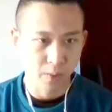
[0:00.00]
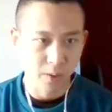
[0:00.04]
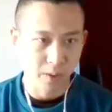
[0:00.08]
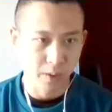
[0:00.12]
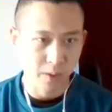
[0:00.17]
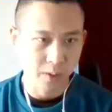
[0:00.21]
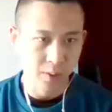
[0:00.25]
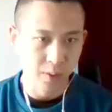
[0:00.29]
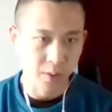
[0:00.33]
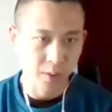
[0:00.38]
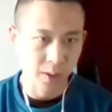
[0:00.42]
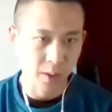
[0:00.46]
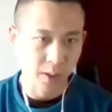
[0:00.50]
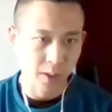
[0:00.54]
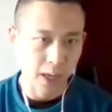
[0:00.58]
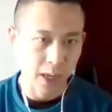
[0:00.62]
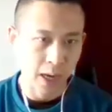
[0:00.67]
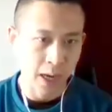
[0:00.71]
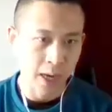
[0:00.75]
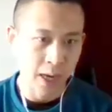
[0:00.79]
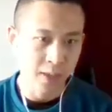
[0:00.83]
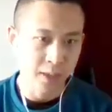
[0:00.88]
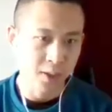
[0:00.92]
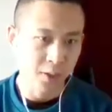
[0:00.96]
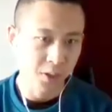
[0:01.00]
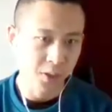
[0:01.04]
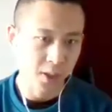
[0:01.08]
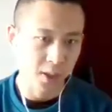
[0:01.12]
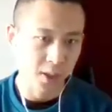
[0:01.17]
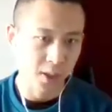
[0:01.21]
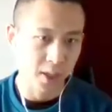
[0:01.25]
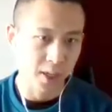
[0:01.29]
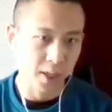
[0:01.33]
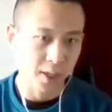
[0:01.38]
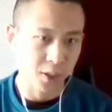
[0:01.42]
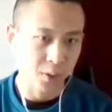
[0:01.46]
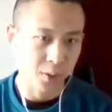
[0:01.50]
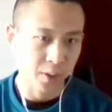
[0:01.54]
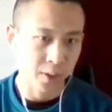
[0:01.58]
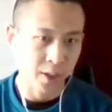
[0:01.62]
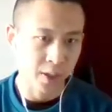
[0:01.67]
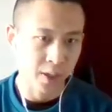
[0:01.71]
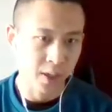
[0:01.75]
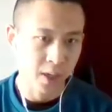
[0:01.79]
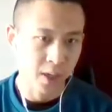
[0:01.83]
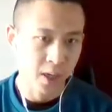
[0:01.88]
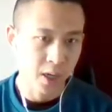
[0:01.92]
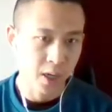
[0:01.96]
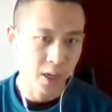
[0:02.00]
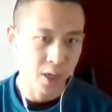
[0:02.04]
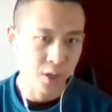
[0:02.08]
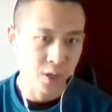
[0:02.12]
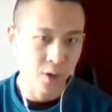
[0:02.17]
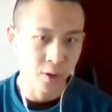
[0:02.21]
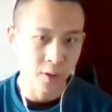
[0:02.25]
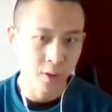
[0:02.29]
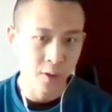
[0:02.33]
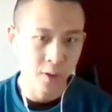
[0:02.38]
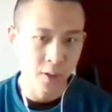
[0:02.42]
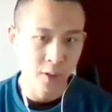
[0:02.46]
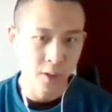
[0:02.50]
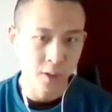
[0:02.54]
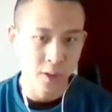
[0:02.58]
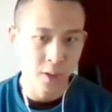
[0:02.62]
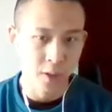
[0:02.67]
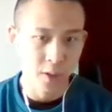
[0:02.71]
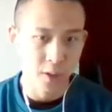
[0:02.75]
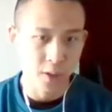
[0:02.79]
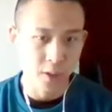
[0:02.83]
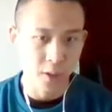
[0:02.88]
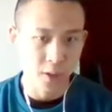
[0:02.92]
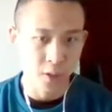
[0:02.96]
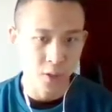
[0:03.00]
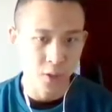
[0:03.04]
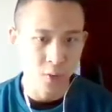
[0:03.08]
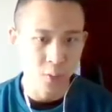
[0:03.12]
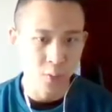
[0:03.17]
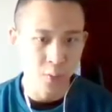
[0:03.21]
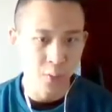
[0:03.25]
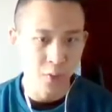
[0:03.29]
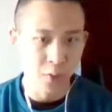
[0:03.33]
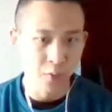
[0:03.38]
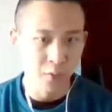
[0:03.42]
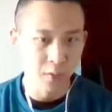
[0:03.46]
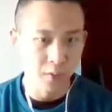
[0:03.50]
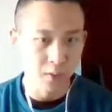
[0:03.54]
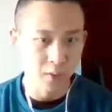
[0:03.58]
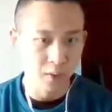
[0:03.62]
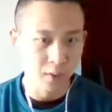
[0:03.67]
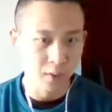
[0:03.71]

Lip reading: so like I touched the ledge, right? You moved